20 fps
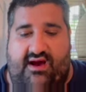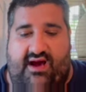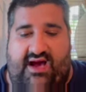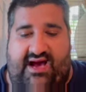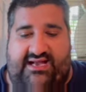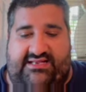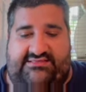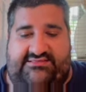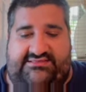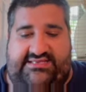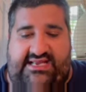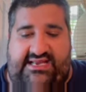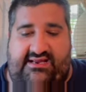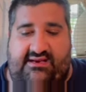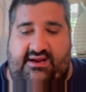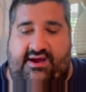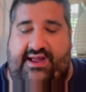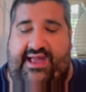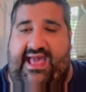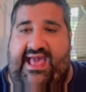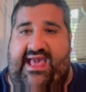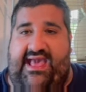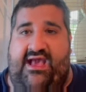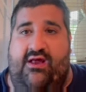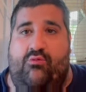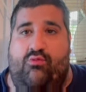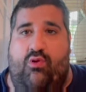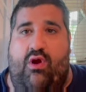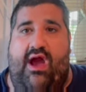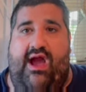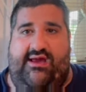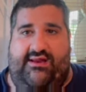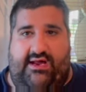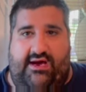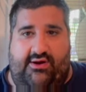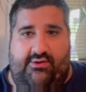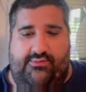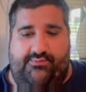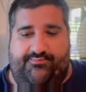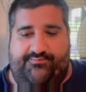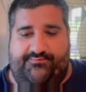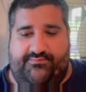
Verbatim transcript: uh, Deaner, and Rhino.